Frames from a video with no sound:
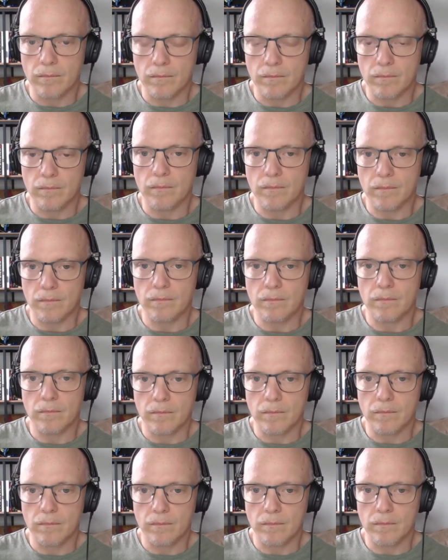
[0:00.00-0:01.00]

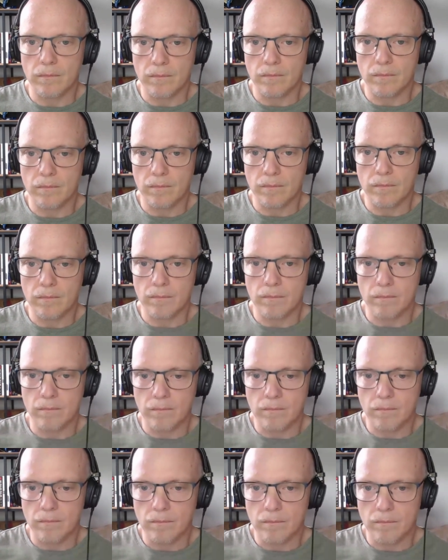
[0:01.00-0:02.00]

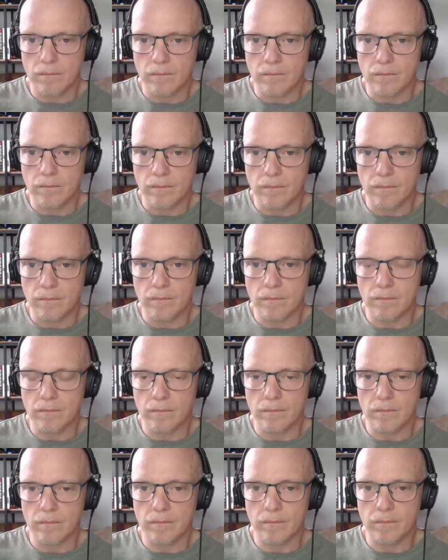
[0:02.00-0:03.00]

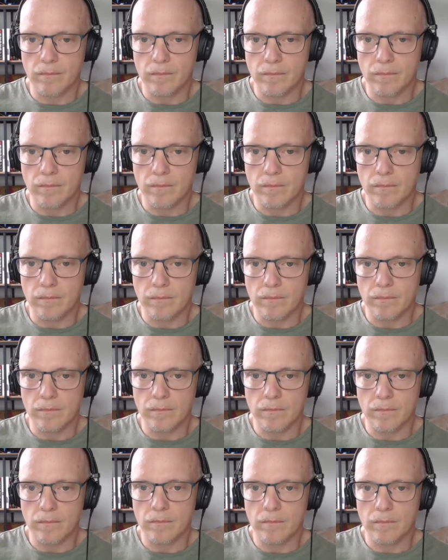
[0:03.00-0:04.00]

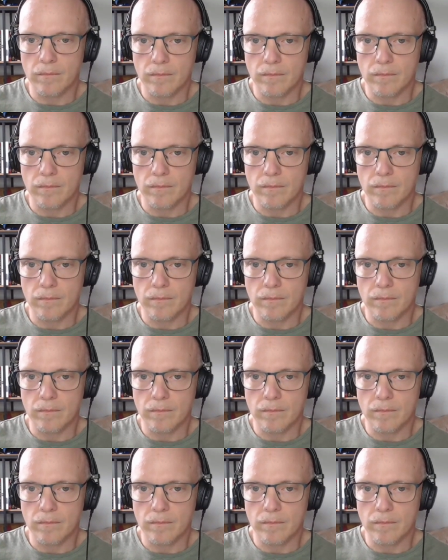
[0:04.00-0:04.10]
[no speech]